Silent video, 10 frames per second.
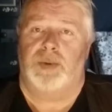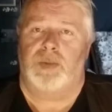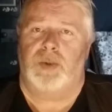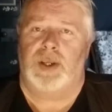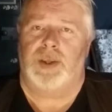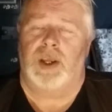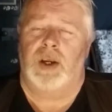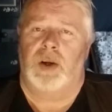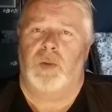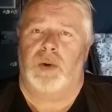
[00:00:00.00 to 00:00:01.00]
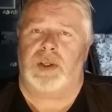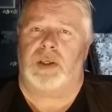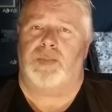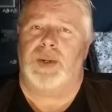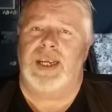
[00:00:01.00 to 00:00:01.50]
but with what's
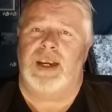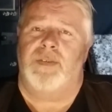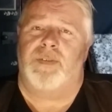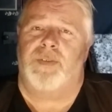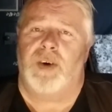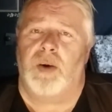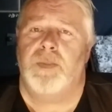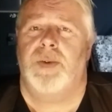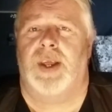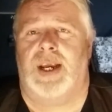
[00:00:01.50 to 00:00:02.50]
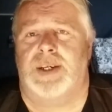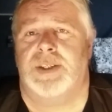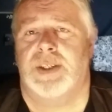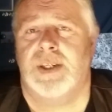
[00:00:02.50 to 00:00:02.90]
spinning from that